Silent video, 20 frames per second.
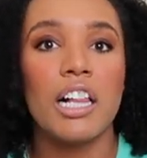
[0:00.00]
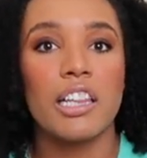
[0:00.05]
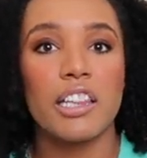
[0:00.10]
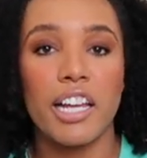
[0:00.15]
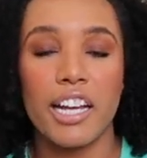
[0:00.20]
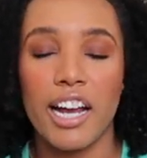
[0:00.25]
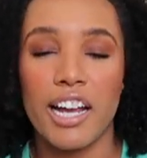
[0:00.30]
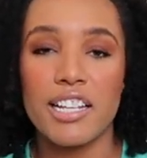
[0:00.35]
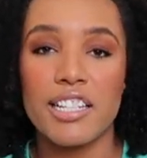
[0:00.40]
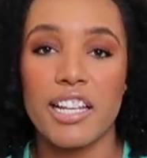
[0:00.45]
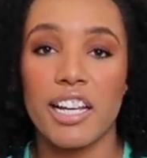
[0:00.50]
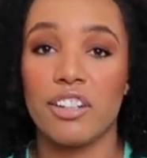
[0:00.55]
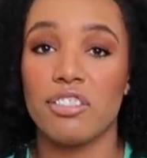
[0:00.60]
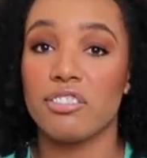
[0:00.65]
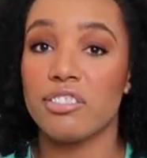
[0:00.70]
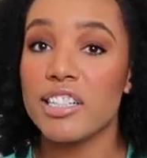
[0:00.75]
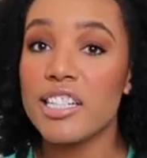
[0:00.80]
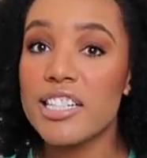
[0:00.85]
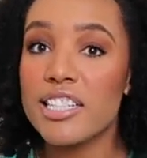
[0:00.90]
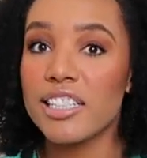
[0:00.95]
Like I said,
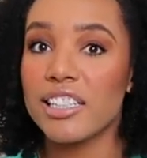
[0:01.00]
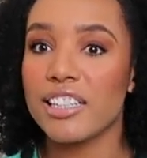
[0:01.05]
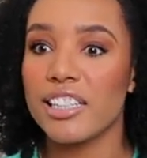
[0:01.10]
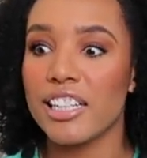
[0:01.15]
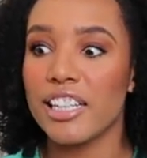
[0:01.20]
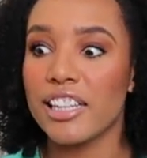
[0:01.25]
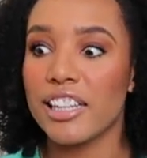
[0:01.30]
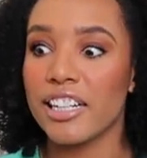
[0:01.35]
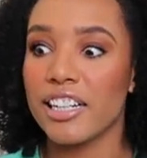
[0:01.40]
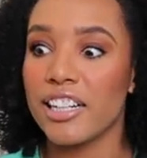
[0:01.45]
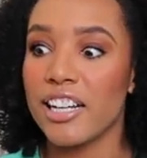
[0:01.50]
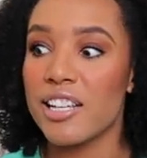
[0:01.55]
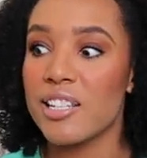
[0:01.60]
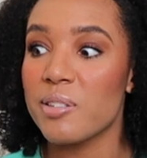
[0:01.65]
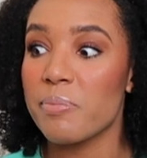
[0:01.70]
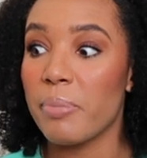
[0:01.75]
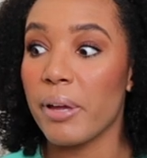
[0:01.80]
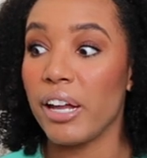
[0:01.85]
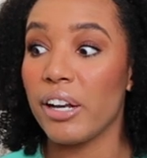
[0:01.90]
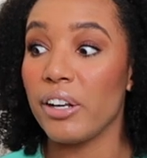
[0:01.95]
recently there
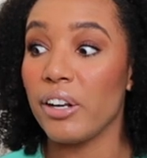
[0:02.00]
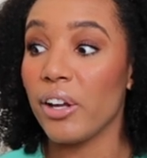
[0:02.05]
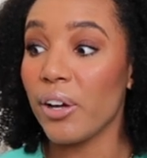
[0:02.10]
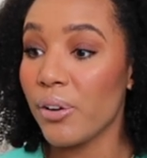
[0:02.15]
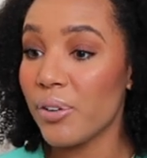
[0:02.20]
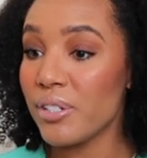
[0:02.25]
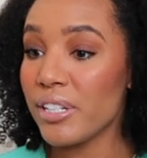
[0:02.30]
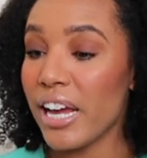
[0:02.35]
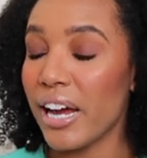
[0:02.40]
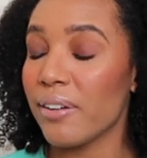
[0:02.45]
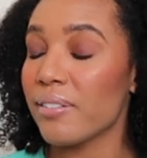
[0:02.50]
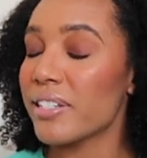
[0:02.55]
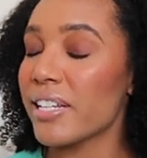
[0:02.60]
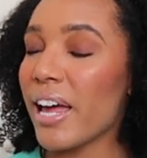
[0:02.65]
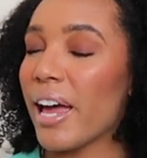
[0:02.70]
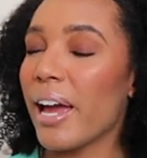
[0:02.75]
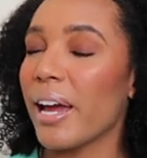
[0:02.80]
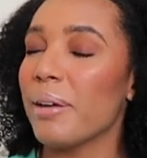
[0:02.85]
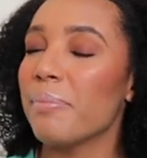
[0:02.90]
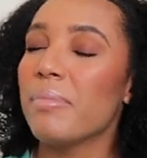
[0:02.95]
has been no
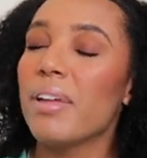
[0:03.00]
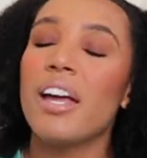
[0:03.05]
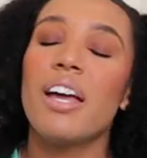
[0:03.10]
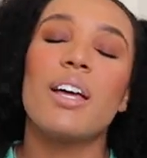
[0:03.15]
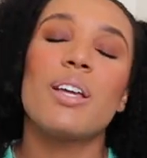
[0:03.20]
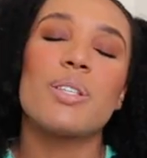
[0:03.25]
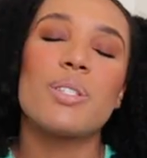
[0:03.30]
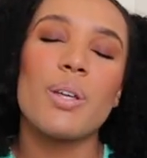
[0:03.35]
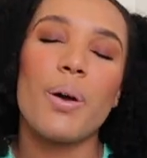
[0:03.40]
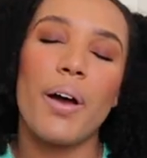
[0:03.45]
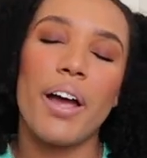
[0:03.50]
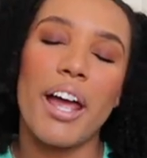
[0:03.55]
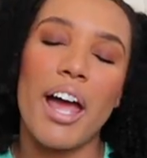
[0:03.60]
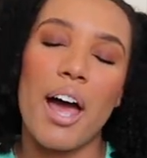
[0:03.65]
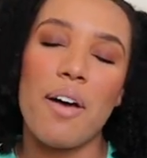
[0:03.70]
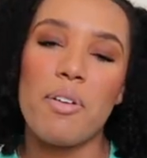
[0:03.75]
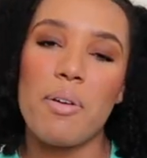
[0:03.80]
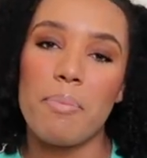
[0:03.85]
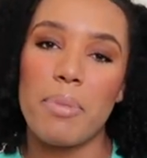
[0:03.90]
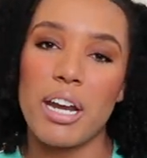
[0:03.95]
downtime, so I
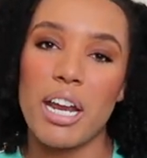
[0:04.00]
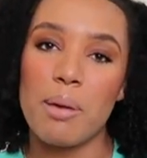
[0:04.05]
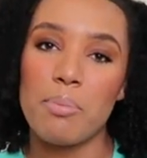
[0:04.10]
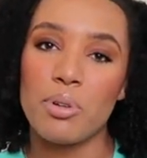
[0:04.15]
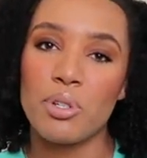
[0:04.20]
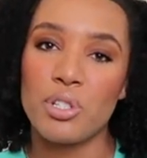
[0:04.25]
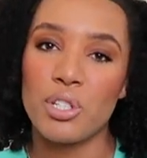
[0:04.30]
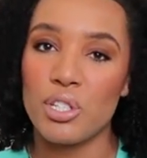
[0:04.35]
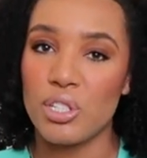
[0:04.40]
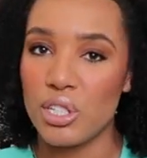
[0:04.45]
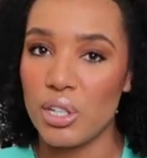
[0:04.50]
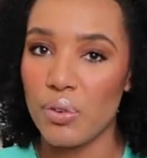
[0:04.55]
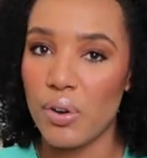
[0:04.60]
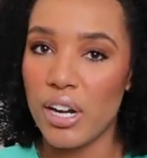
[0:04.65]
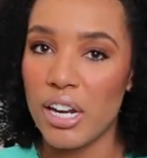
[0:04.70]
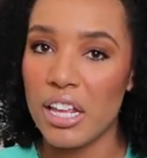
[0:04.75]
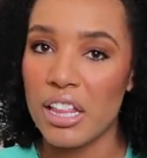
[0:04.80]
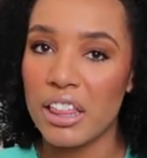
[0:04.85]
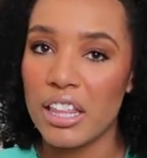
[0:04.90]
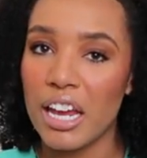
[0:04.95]
haven't been able to do
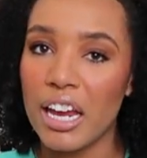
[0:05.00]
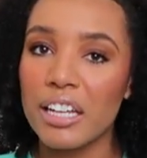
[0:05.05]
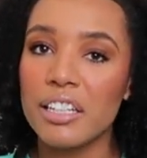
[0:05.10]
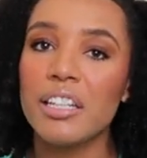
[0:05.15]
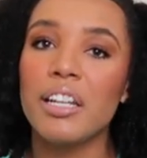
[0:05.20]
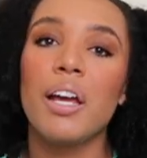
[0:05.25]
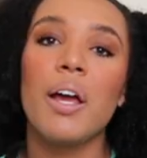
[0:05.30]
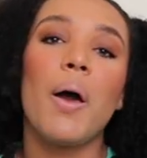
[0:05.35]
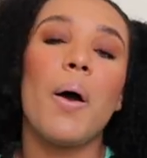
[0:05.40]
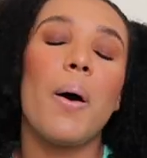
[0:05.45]
anything,